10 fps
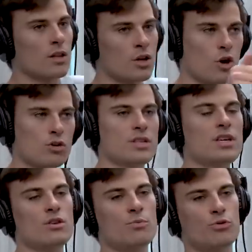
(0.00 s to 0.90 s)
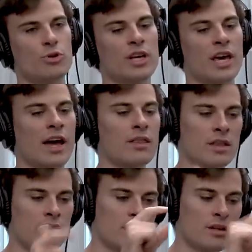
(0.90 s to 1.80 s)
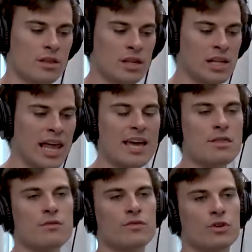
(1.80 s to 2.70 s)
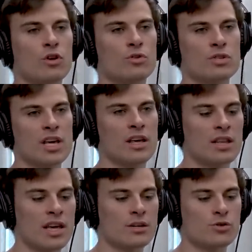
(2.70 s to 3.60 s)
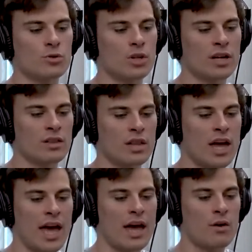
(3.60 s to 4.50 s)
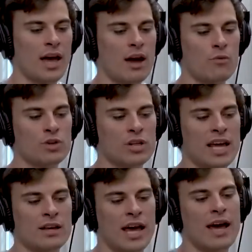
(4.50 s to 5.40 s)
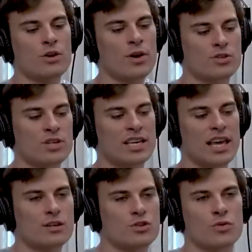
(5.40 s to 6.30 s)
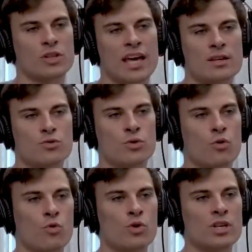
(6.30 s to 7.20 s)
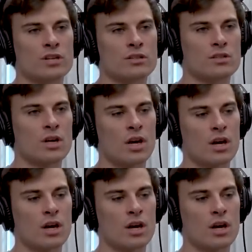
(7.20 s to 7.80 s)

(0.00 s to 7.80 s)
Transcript: The content you're putting out, the length of the content, the actual how you actually get it to relate to an audience,